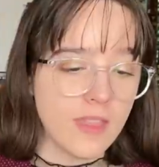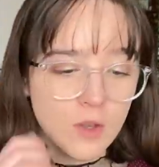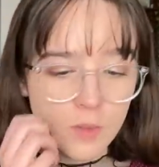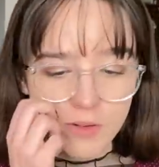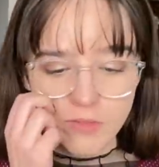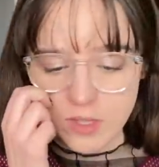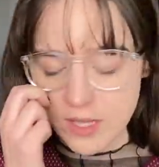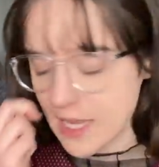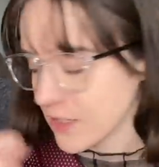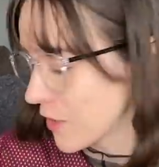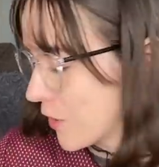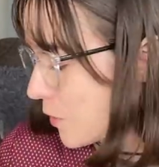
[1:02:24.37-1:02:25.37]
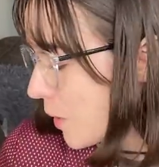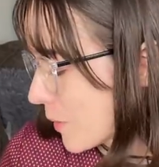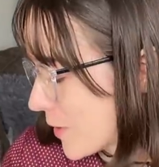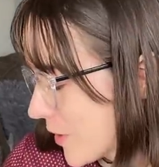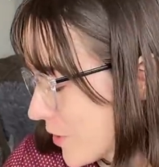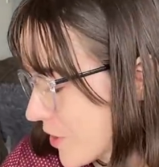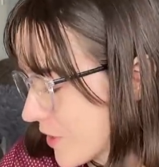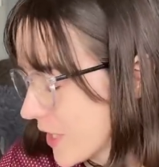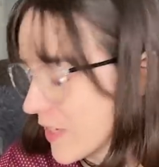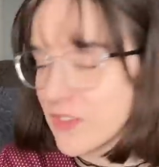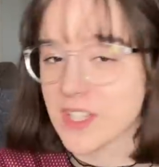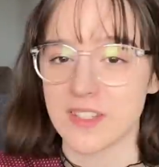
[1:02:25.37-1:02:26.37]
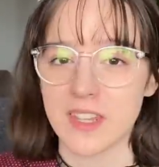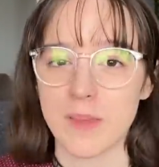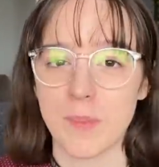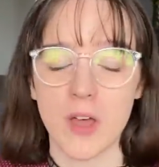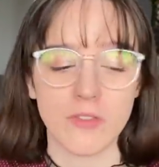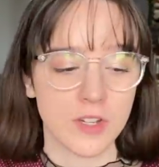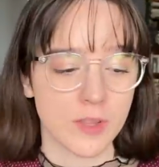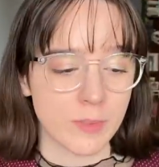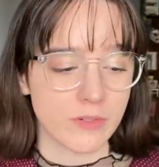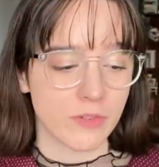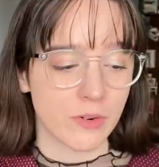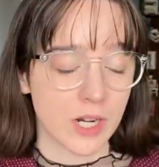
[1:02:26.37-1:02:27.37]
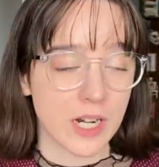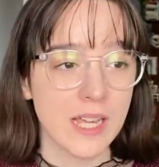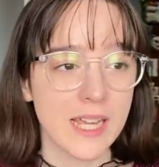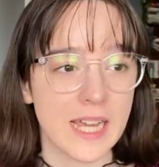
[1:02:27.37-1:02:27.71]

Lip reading: think one of the last quotes I'll just leave this clip off with before